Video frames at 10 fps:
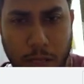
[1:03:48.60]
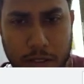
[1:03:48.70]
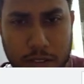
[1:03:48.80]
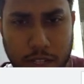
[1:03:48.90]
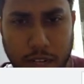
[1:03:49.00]

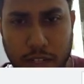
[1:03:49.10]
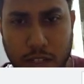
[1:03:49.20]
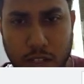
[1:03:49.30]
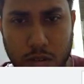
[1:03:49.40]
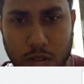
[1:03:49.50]
State
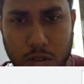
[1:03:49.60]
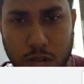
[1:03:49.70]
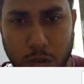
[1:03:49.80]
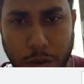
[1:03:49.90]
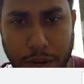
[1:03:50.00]
Q,
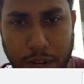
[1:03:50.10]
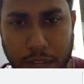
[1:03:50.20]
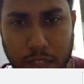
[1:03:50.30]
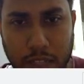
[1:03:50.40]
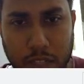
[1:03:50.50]
O and
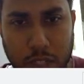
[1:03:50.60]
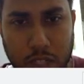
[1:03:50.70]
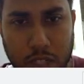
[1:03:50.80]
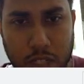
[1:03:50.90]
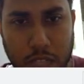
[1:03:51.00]
I,
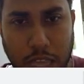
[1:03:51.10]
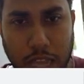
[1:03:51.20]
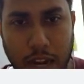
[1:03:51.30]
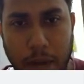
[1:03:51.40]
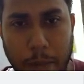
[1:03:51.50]

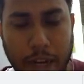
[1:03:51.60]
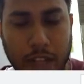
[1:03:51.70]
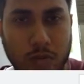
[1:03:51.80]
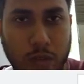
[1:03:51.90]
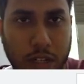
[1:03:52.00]
L
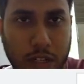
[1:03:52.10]
-1.